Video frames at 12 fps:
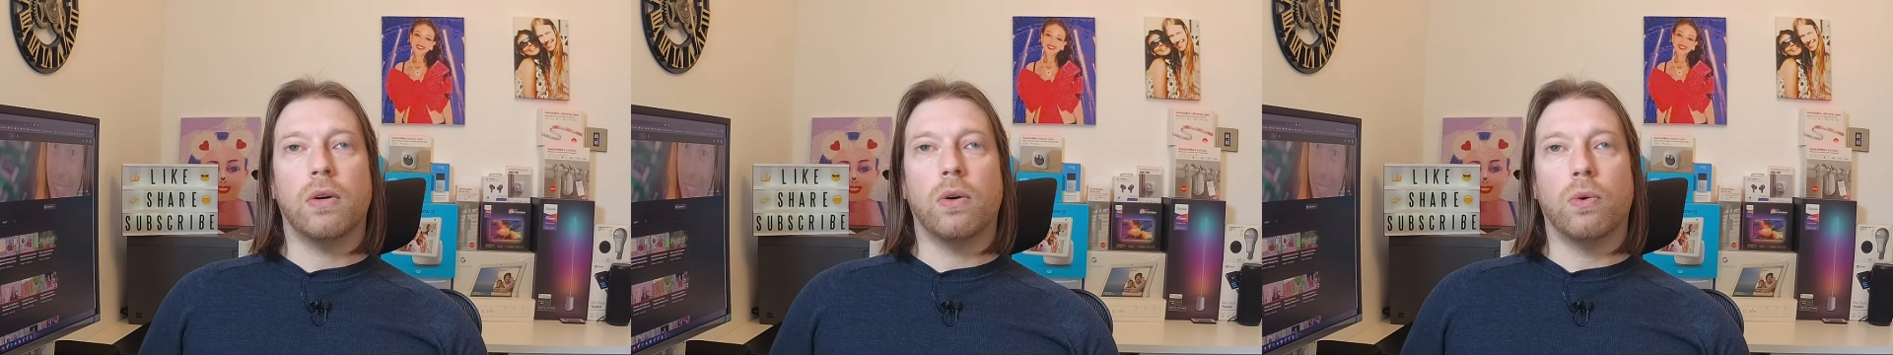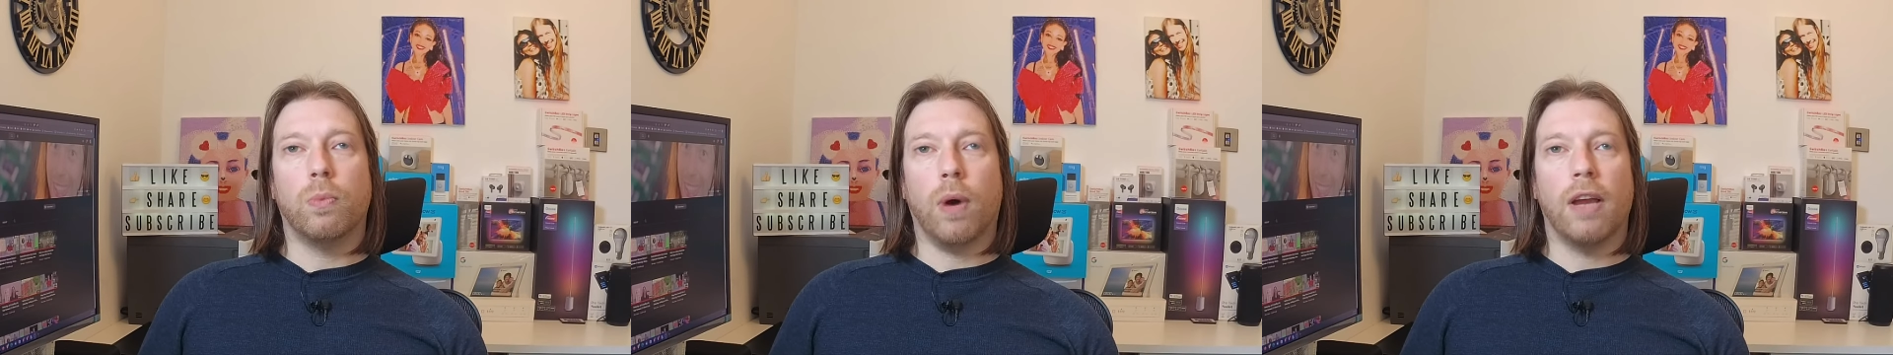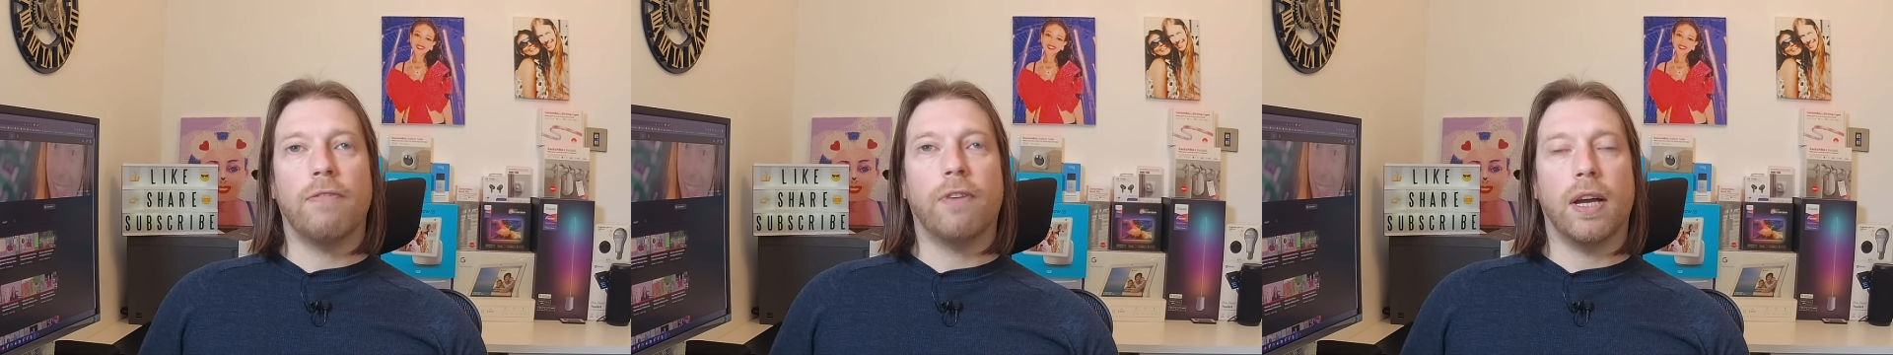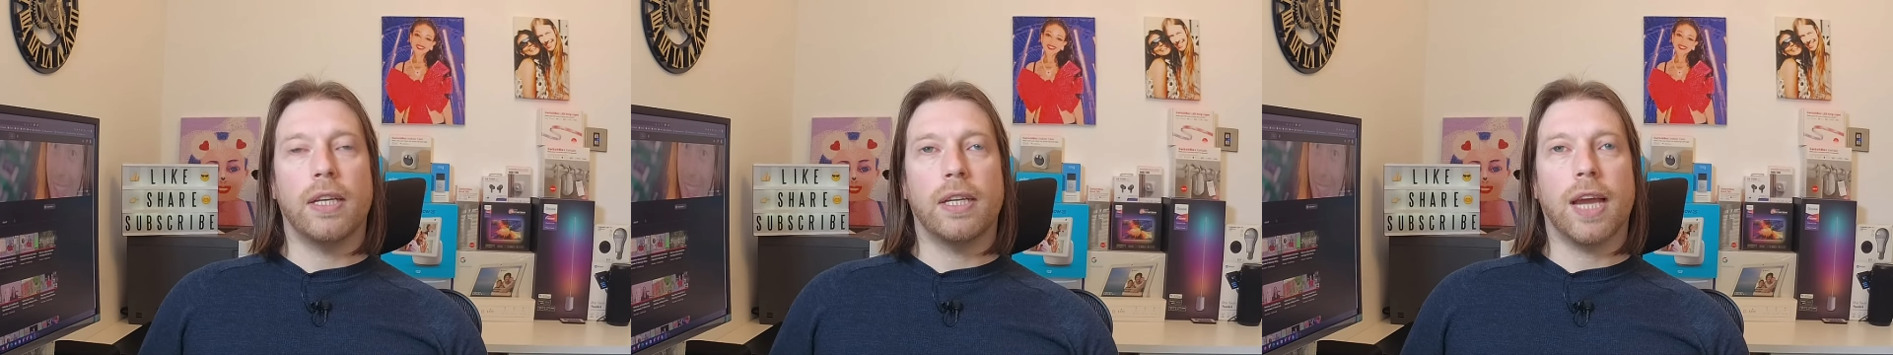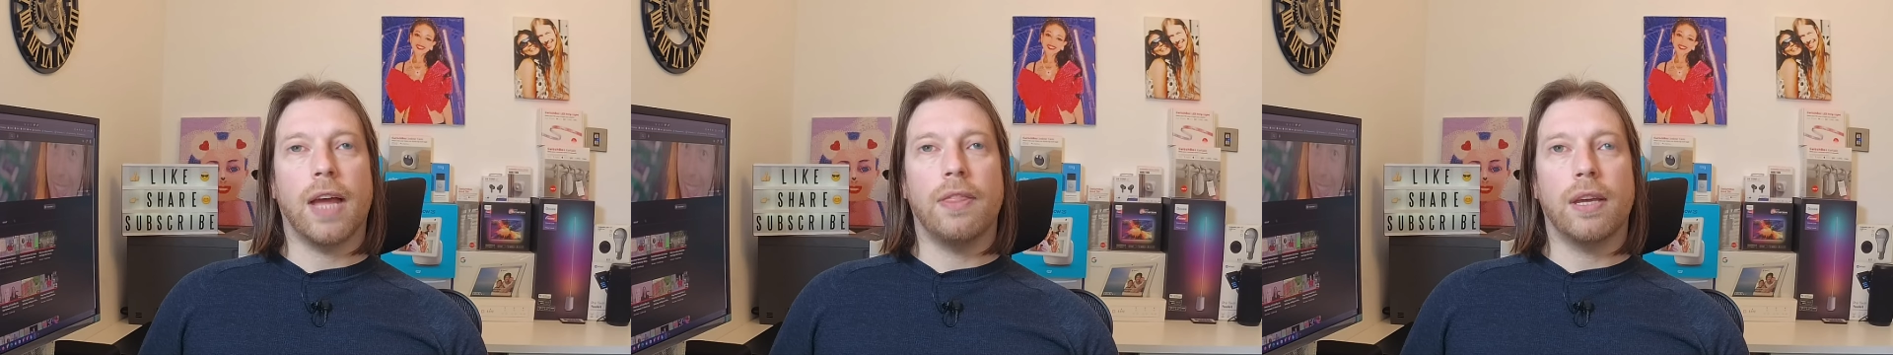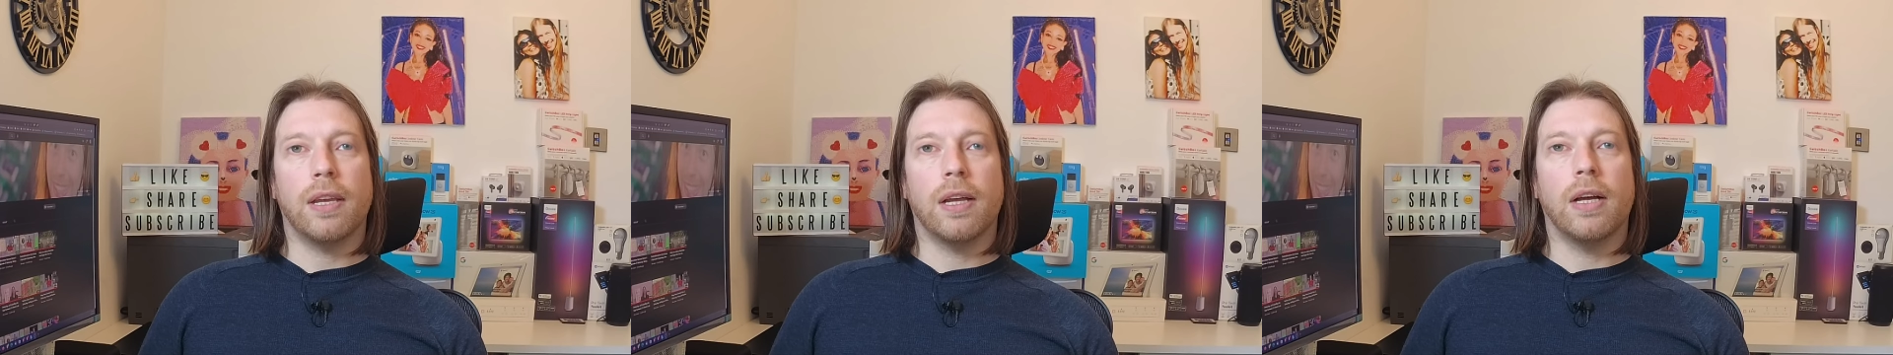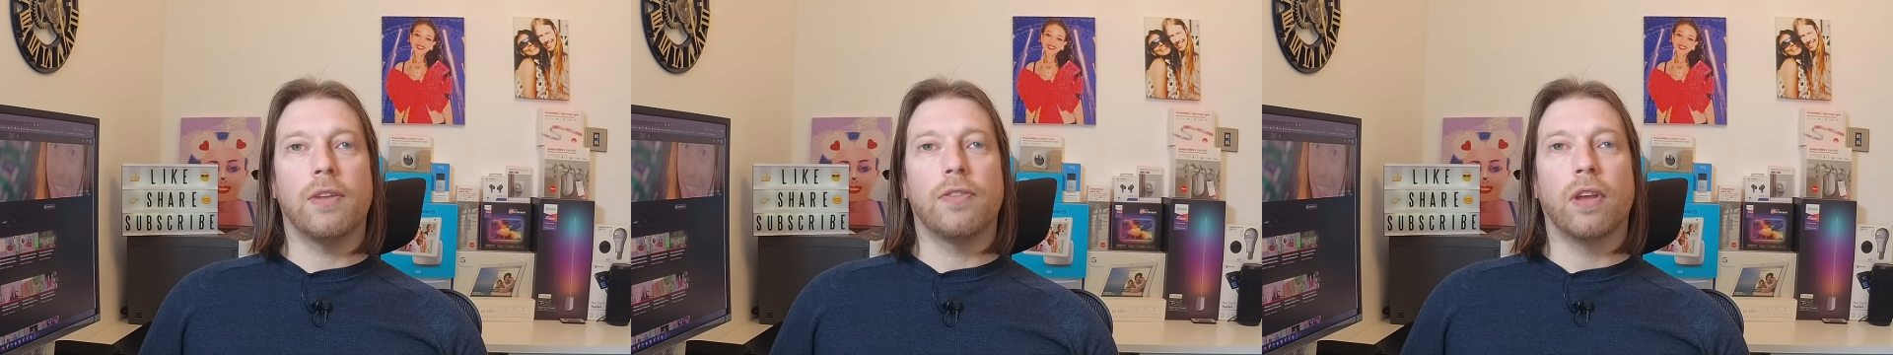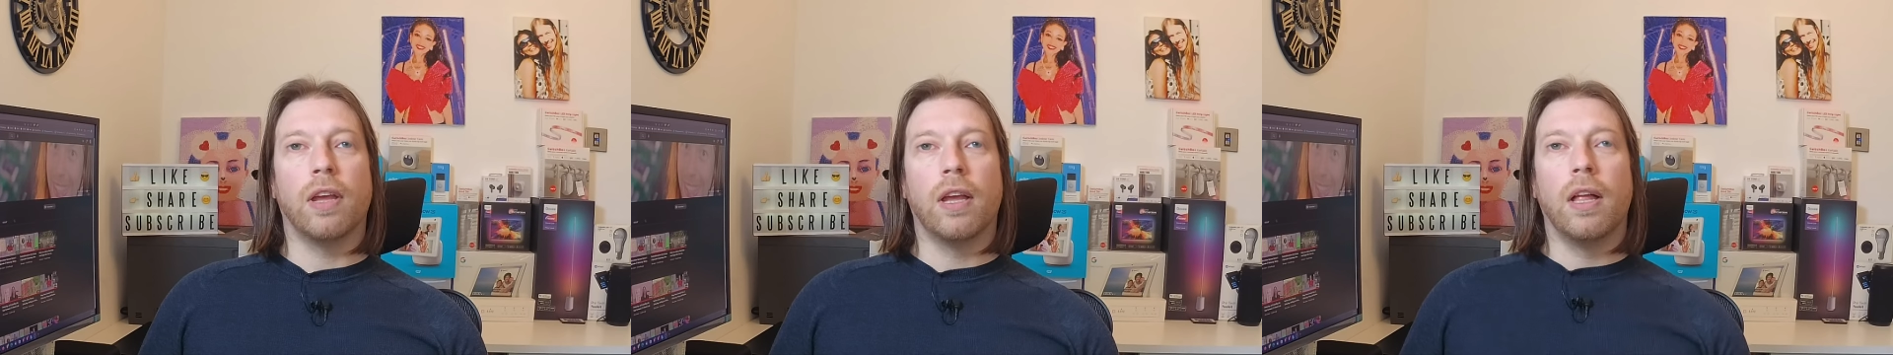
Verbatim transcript: or Wi-Fi to get the alerts.